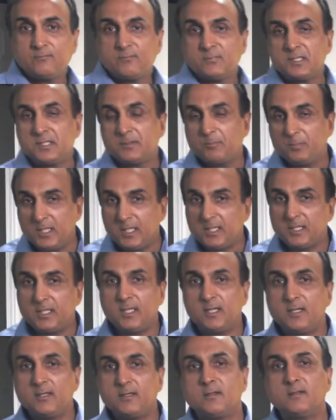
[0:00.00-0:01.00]

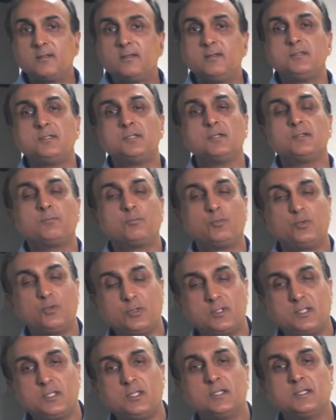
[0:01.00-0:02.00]
speaking, just
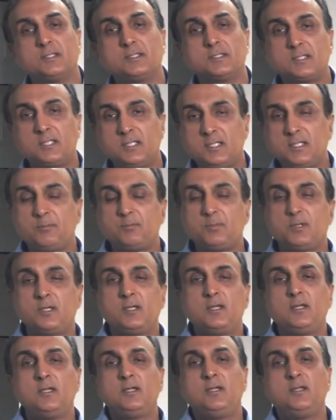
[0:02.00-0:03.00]
puts you to sleep.
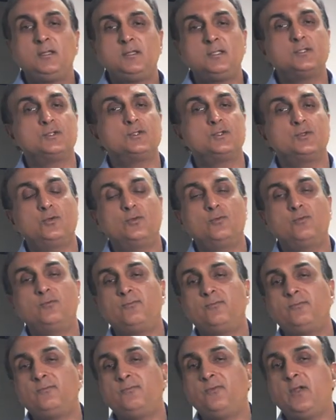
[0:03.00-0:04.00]
There's no
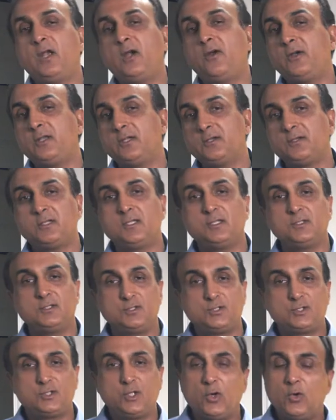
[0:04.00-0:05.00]
variance in
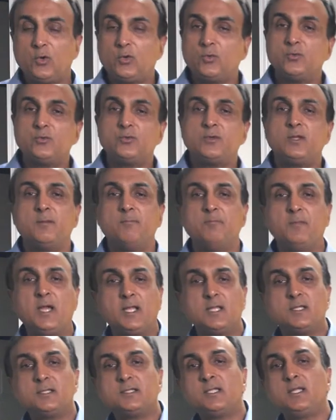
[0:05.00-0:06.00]
the tone, the
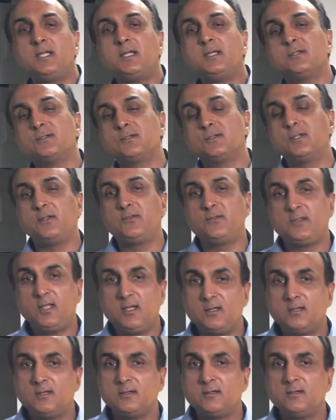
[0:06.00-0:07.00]
melody is not
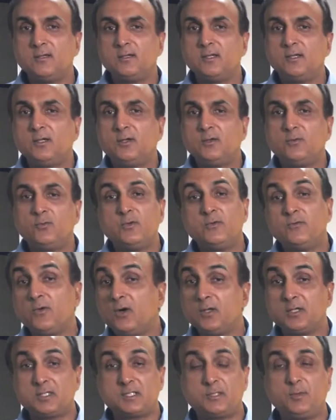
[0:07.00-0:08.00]
there. We've
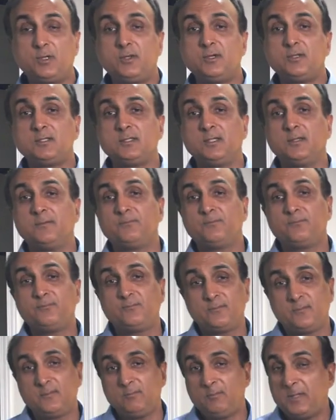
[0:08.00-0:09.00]
all experienced it.
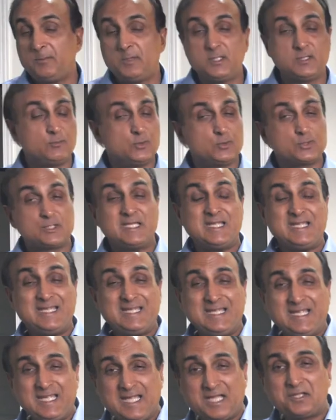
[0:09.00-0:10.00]
Maybe the most
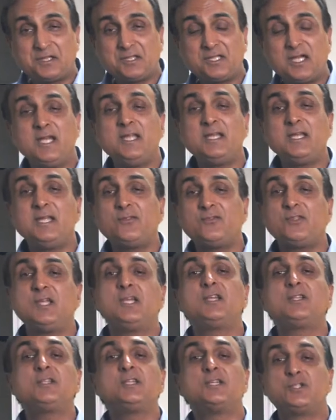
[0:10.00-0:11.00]
exciting
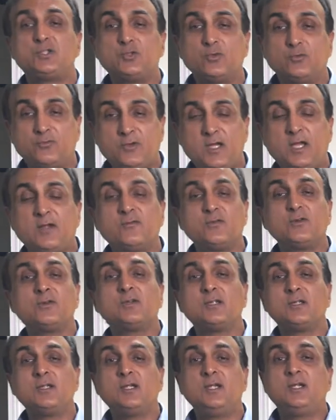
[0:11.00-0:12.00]
thing that you've
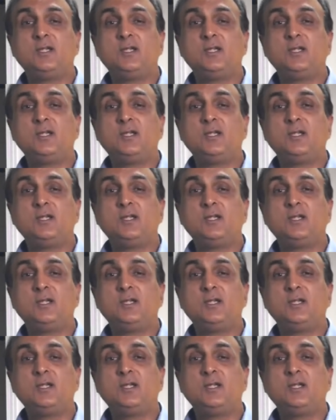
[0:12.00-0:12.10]
ever